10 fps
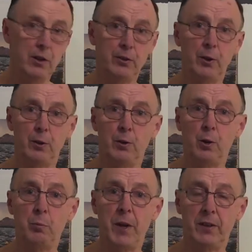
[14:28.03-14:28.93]
So
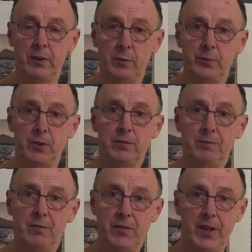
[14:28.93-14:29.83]
hope that's helpful.
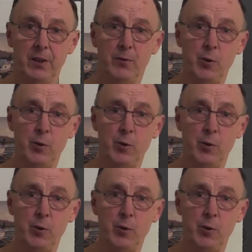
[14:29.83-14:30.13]
Thank you